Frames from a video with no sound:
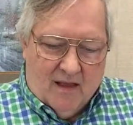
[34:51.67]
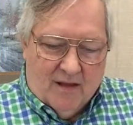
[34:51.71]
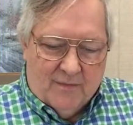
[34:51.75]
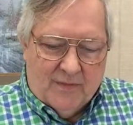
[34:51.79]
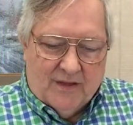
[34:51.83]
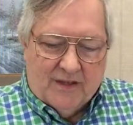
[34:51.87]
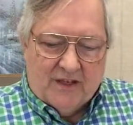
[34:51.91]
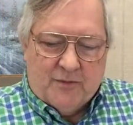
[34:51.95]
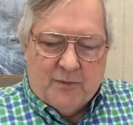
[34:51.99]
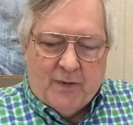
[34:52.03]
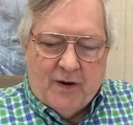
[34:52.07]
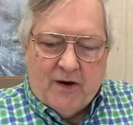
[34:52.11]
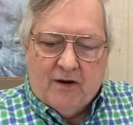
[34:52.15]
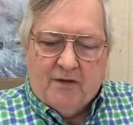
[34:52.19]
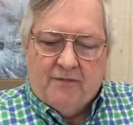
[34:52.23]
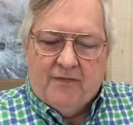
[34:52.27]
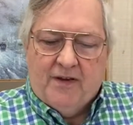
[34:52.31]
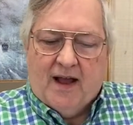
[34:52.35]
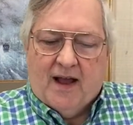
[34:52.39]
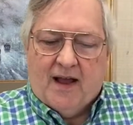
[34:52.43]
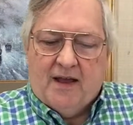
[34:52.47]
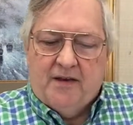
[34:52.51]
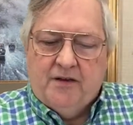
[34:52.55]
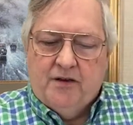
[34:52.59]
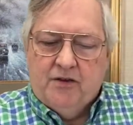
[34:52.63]
But the Spirit of
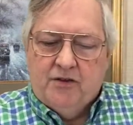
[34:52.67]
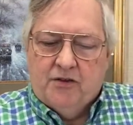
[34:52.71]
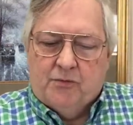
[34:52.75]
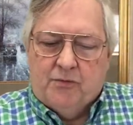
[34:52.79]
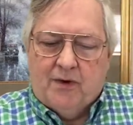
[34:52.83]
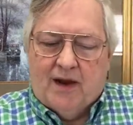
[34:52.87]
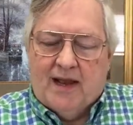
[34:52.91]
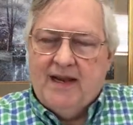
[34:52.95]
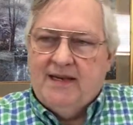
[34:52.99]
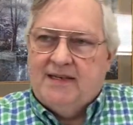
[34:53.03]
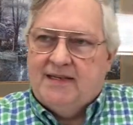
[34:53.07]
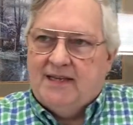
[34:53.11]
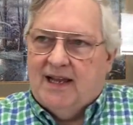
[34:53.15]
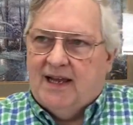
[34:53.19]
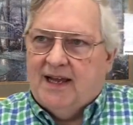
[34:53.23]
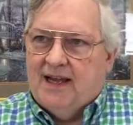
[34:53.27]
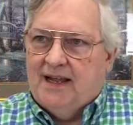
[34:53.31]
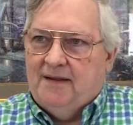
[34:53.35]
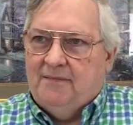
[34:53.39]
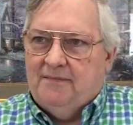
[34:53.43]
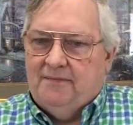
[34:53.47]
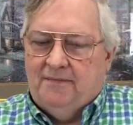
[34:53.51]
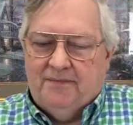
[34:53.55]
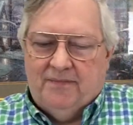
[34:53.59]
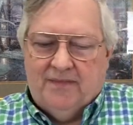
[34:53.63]
God knew the right
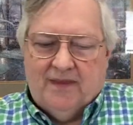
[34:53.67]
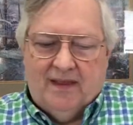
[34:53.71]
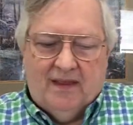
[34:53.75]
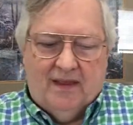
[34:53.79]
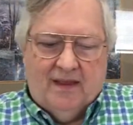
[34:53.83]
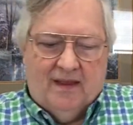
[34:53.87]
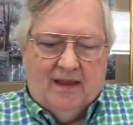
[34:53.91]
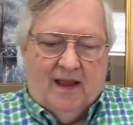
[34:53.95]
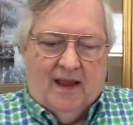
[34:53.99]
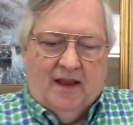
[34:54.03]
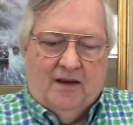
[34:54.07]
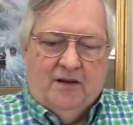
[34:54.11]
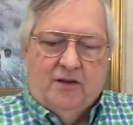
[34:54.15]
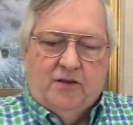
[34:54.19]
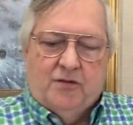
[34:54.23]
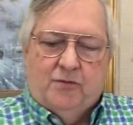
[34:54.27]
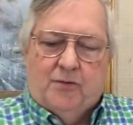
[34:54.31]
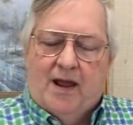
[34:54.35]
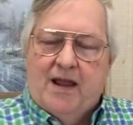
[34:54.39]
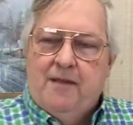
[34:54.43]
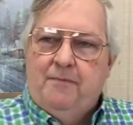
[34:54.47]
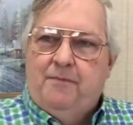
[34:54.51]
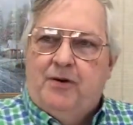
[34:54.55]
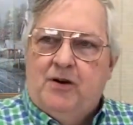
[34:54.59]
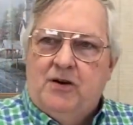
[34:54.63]
time, it knew the
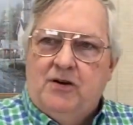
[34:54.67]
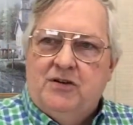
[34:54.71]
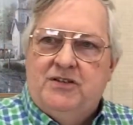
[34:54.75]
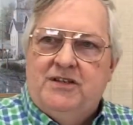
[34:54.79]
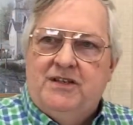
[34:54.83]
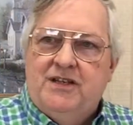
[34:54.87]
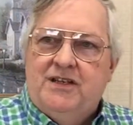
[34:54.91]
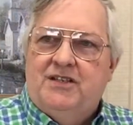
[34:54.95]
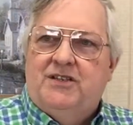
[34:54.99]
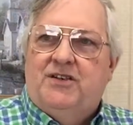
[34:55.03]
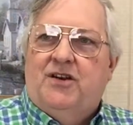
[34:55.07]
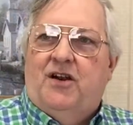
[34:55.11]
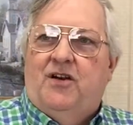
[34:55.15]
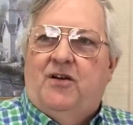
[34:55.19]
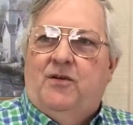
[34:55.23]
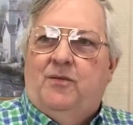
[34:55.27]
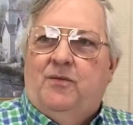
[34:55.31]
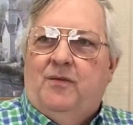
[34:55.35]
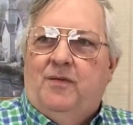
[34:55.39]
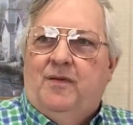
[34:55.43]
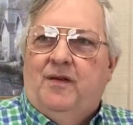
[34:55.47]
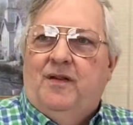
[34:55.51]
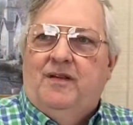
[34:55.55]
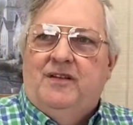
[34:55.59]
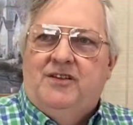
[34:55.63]
right person to
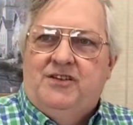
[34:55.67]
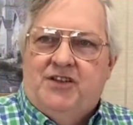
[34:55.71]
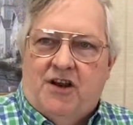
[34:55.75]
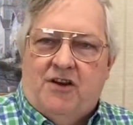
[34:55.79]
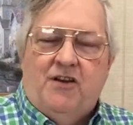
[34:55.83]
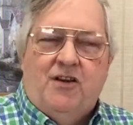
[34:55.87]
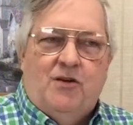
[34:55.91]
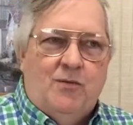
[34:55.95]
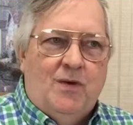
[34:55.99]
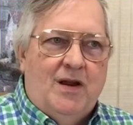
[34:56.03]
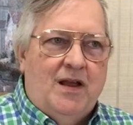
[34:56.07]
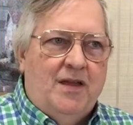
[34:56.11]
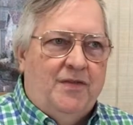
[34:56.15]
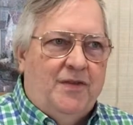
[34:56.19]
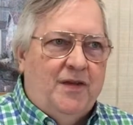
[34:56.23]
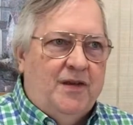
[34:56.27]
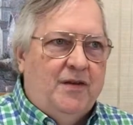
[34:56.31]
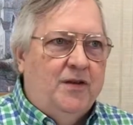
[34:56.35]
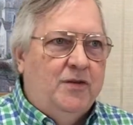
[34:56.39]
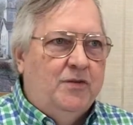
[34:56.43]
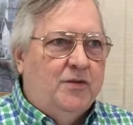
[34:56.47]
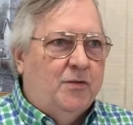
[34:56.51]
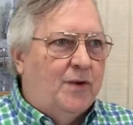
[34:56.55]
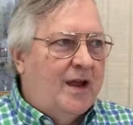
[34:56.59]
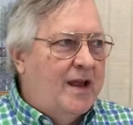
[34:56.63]
start sharing with,
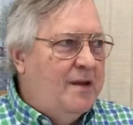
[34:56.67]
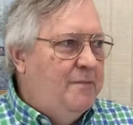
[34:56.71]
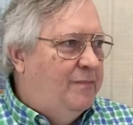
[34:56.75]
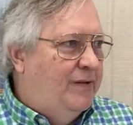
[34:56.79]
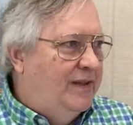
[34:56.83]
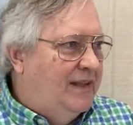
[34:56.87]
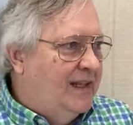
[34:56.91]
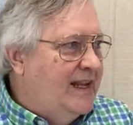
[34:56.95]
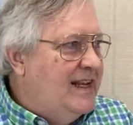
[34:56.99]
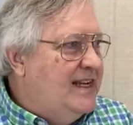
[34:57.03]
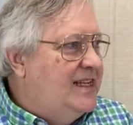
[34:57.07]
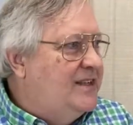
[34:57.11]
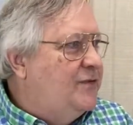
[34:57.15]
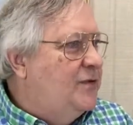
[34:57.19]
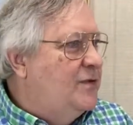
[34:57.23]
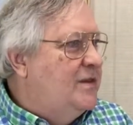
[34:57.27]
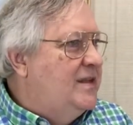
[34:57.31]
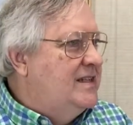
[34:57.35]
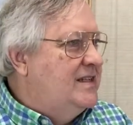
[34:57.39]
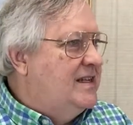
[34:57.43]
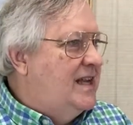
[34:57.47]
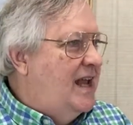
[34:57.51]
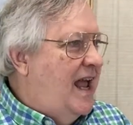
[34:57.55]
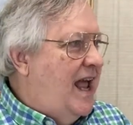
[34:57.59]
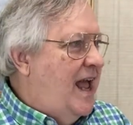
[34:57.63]
it knew the right place for
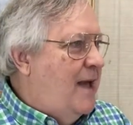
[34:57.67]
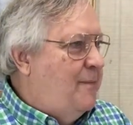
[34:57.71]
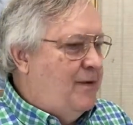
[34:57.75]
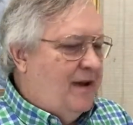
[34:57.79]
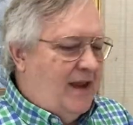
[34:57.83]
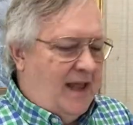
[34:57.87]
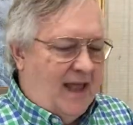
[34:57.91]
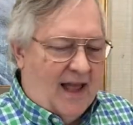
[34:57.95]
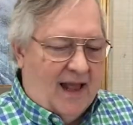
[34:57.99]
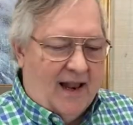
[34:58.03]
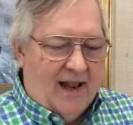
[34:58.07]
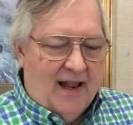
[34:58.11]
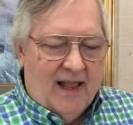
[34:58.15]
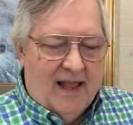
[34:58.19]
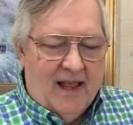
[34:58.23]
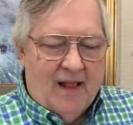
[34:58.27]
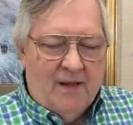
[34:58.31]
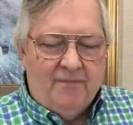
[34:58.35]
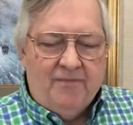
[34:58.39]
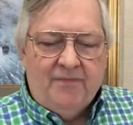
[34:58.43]
this to happen at,